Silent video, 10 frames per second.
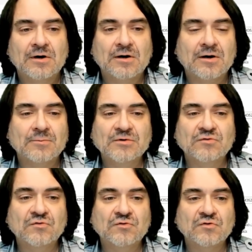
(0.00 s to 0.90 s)
Um, and
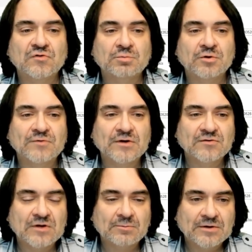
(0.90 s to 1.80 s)
this is just a perfect
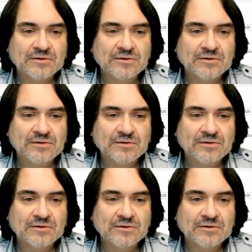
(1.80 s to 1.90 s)
example.